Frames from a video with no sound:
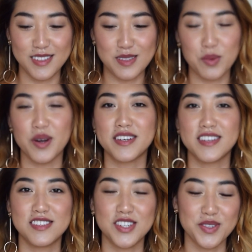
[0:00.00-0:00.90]

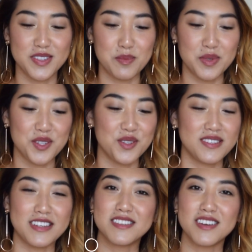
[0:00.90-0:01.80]
Spartacus shows up as soon
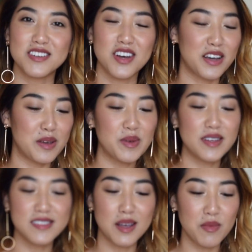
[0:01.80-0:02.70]
as I start talking
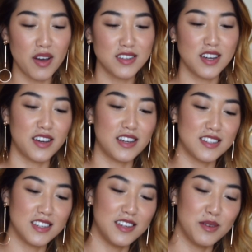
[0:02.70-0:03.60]
because I'm not talking
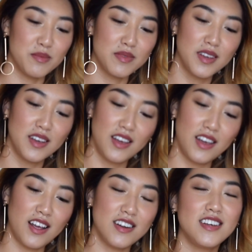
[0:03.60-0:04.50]
to him
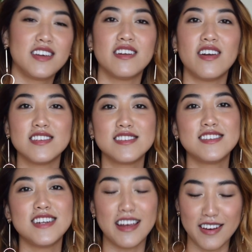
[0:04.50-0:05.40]
and he cannot
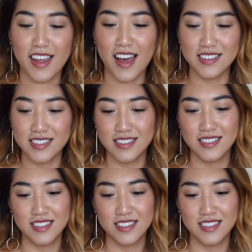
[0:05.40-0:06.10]
stand that.